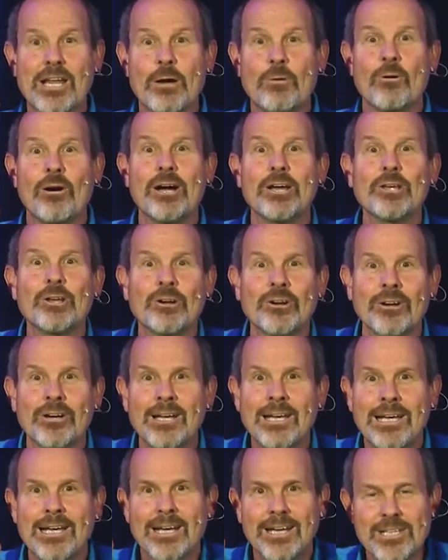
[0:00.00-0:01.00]
I want
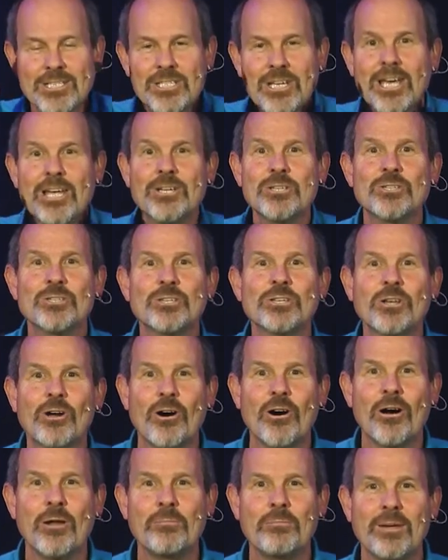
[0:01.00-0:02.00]
your attention
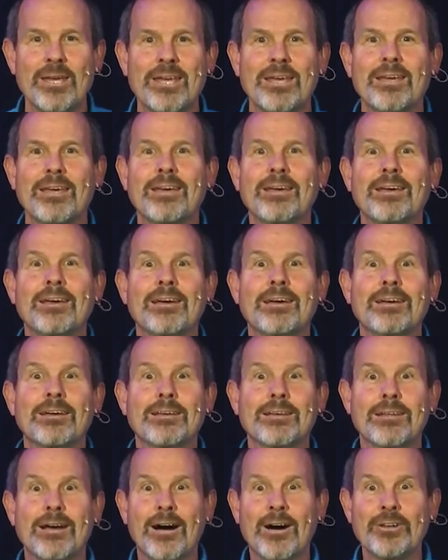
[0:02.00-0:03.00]
on me,
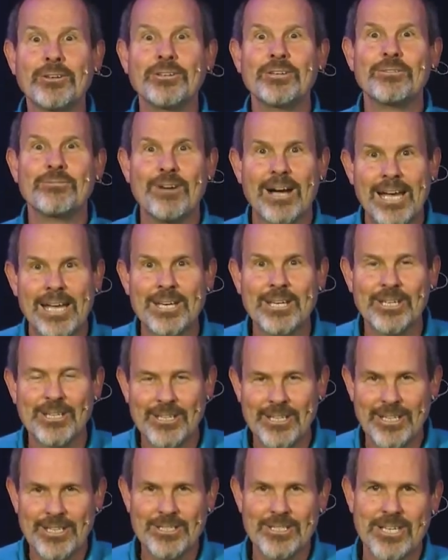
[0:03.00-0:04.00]

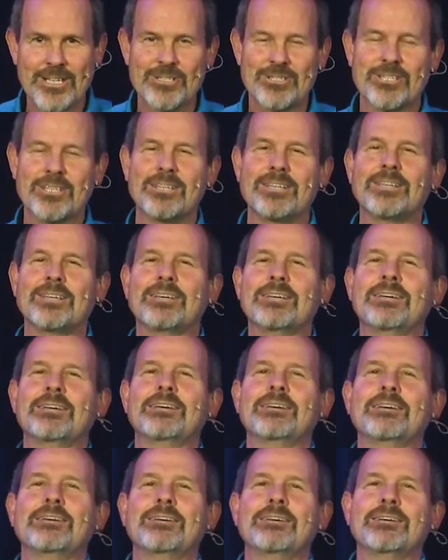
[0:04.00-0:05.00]
undivided attention.
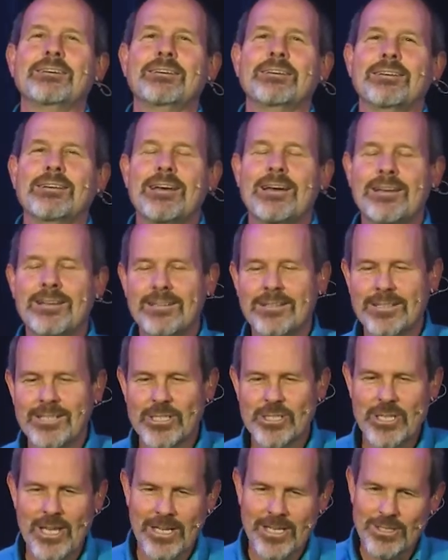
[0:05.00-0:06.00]
And
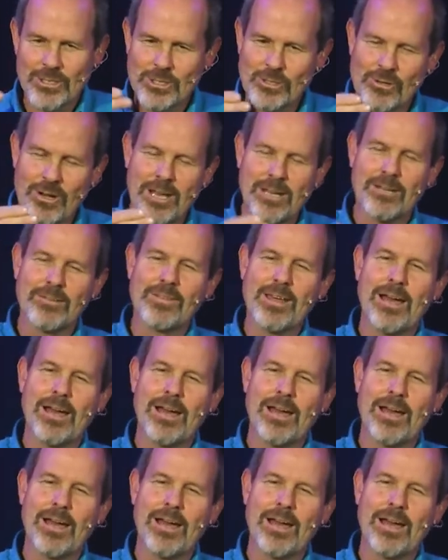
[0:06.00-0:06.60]
the second strand of